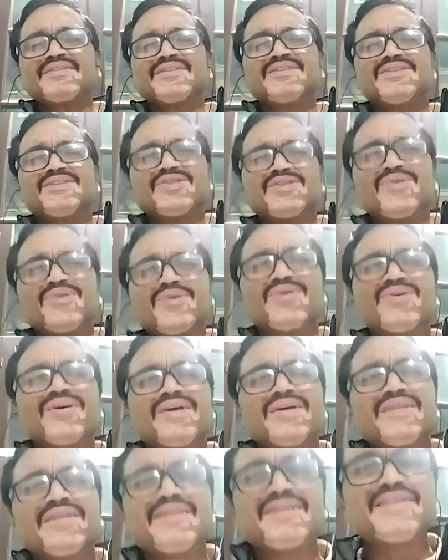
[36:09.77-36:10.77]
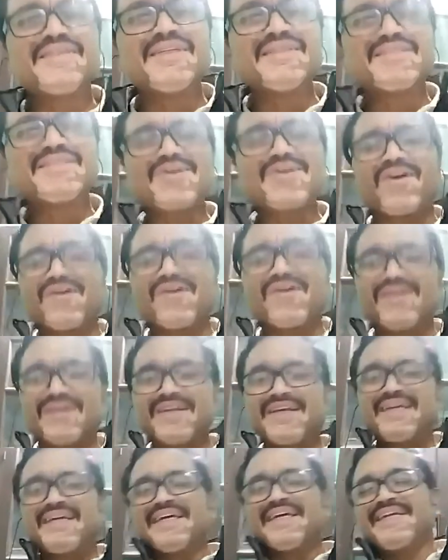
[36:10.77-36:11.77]
So this is
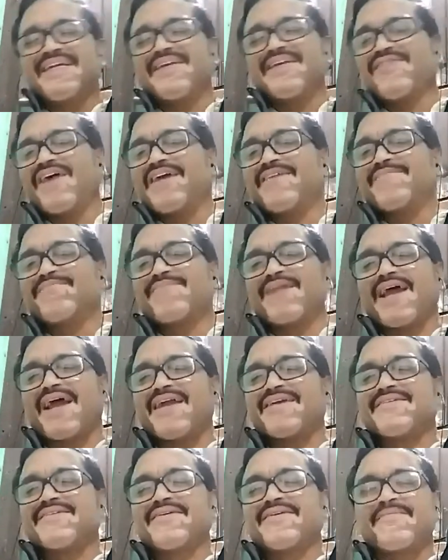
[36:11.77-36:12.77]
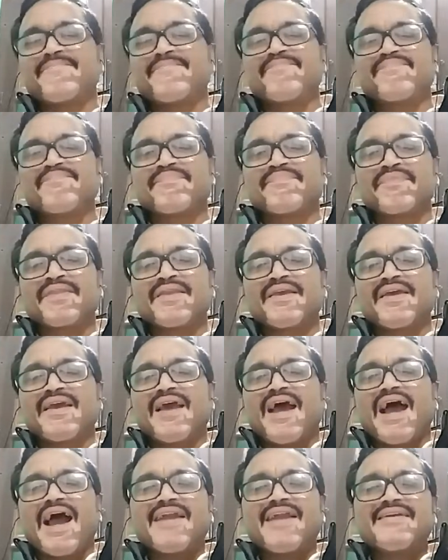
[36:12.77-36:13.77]
called a divine plant,
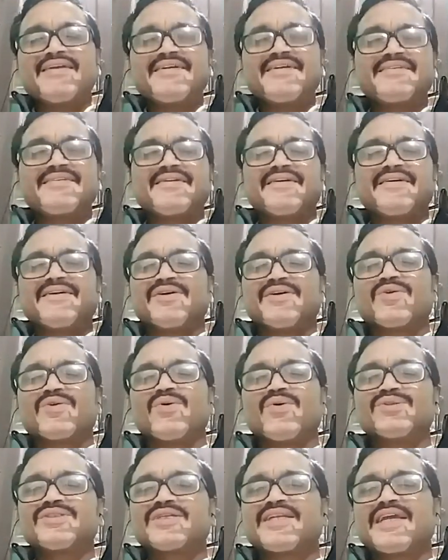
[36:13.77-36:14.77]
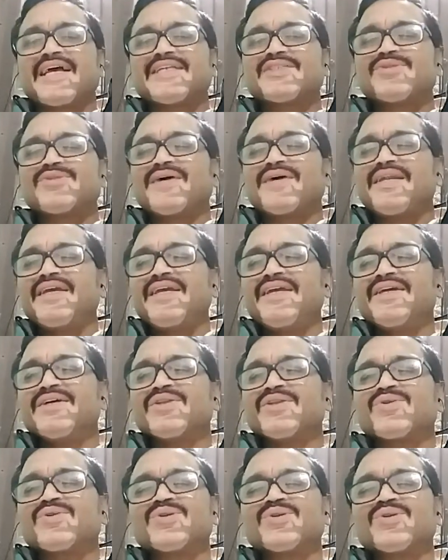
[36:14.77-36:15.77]
and it grows gradually
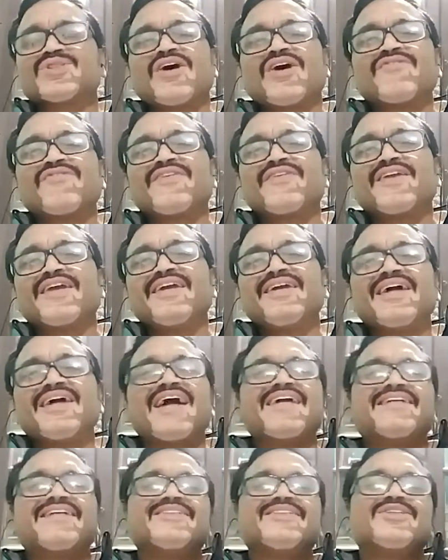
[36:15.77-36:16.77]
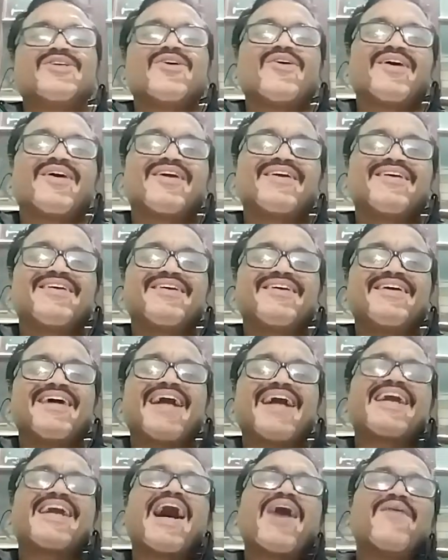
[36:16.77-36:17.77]
through suffering and joy.
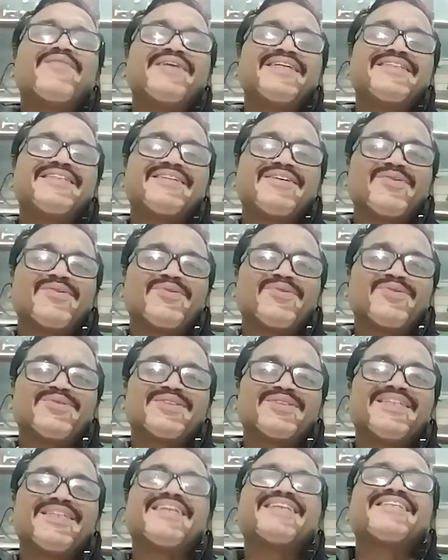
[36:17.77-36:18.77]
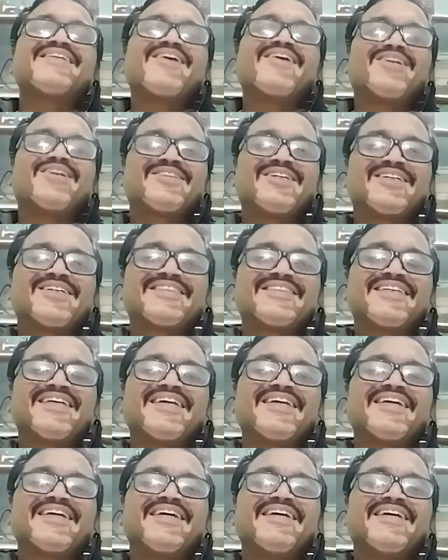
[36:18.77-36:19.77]
And how it grows, here the authors
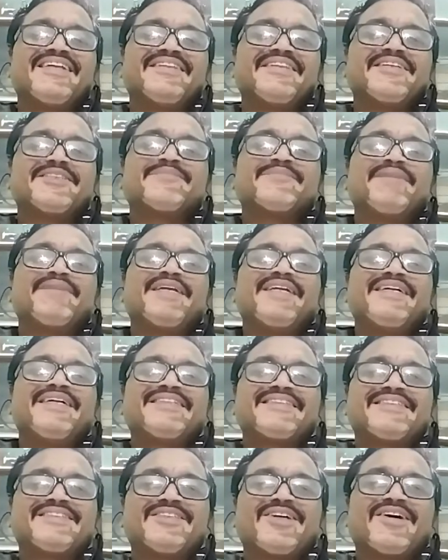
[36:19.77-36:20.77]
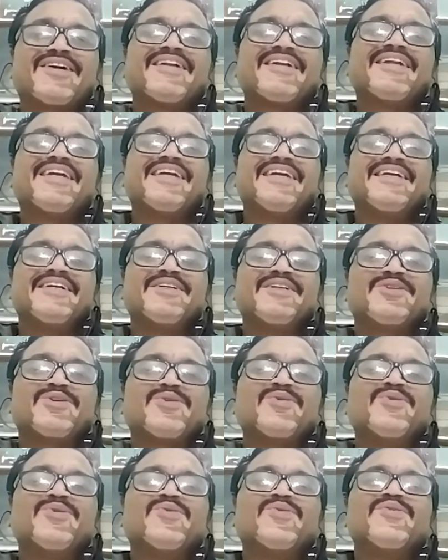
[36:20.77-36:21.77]
say the spirit's journey
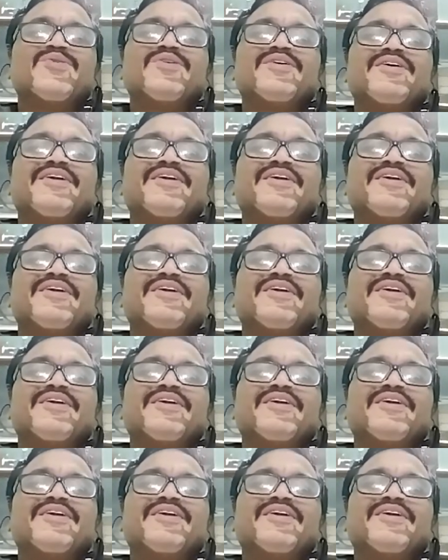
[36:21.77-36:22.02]
through